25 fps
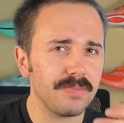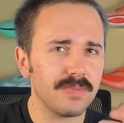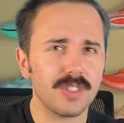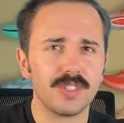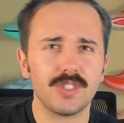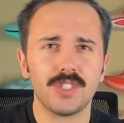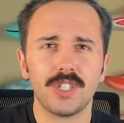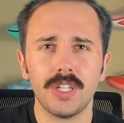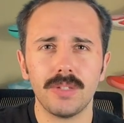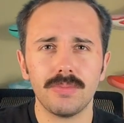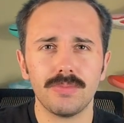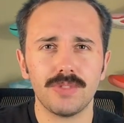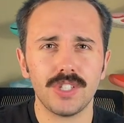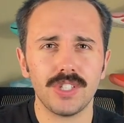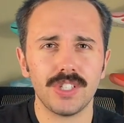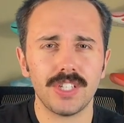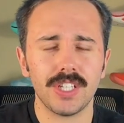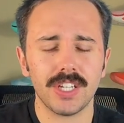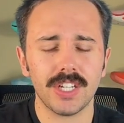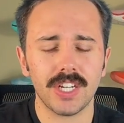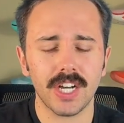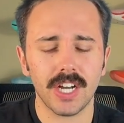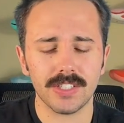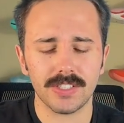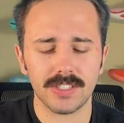cheap
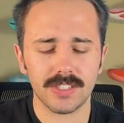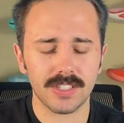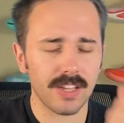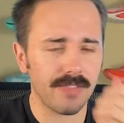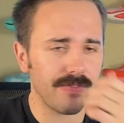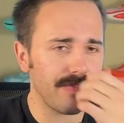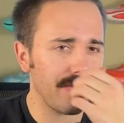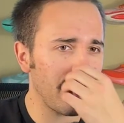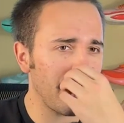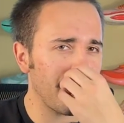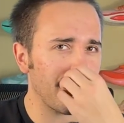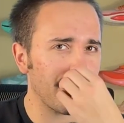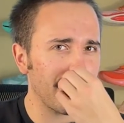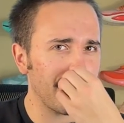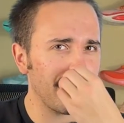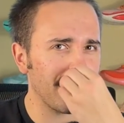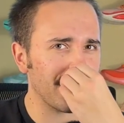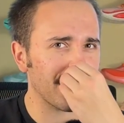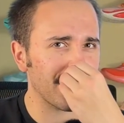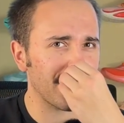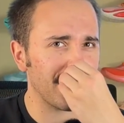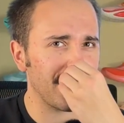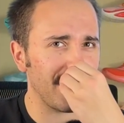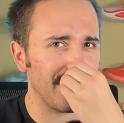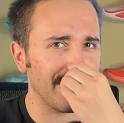GT cuts, I forget what
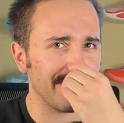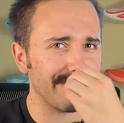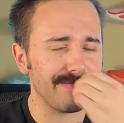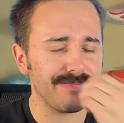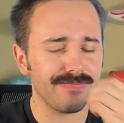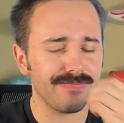they're called,